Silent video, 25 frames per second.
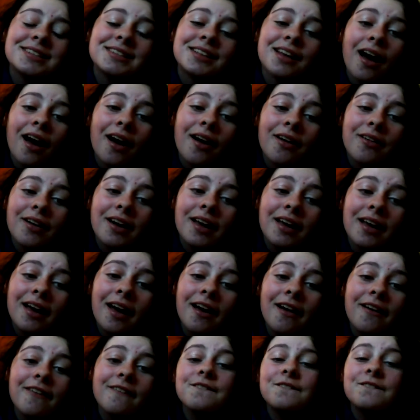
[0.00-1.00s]
So
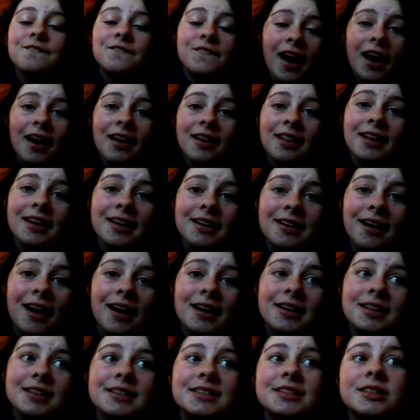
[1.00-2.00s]
it finally
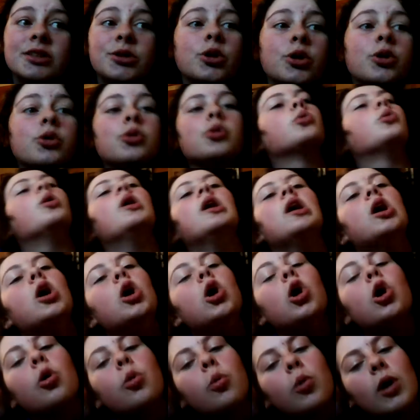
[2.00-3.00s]
got to
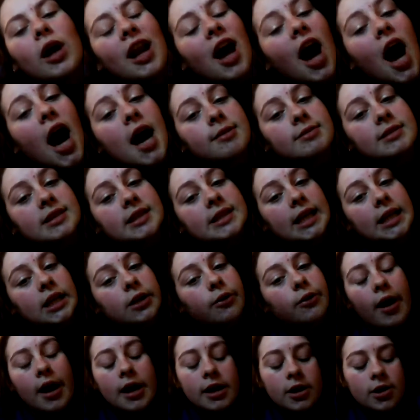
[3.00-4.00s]
when I was
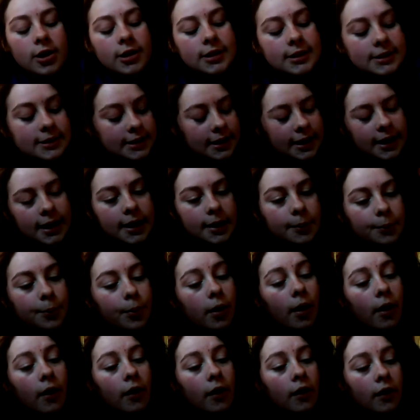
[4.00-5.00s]
getting ready to go to
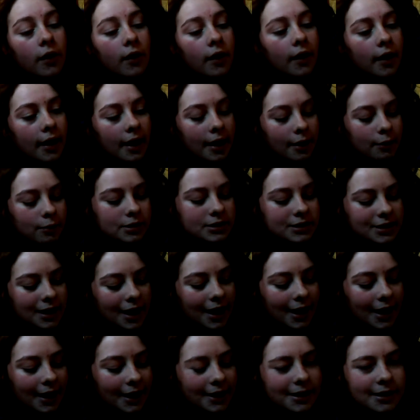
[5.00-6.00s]
sleep. It was
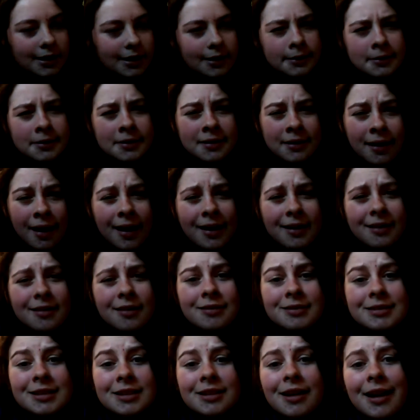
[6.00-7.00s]
like 9
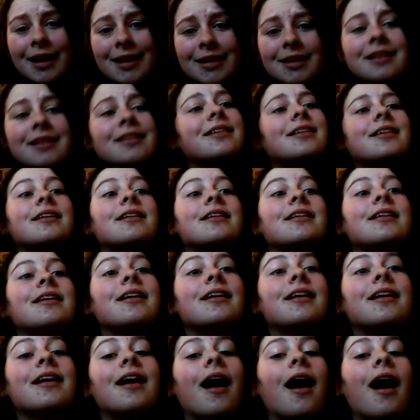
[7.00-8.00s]
o'clock at night.
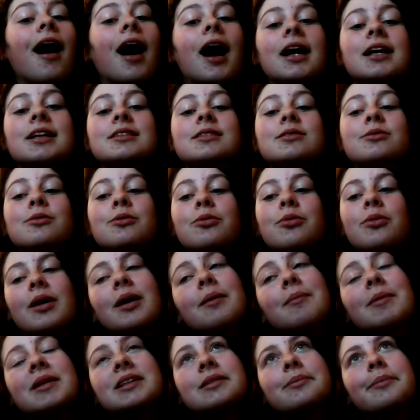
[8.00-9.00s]
I was
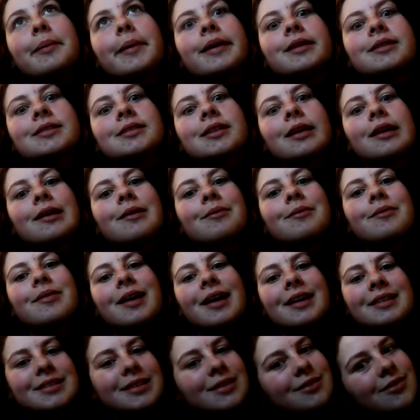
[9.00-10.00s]
way meant to be asleep,
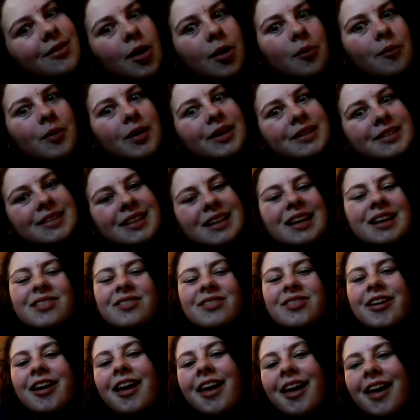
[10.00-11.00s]
but I didn't want to be
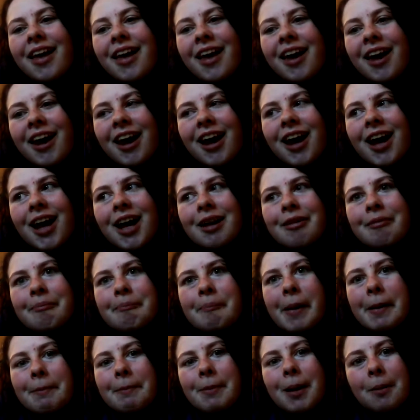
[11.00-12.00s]
asleep.
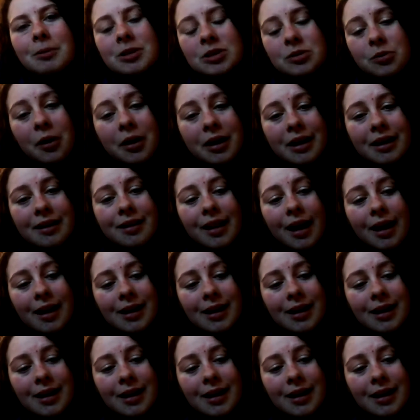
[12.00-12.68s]
And my mum was working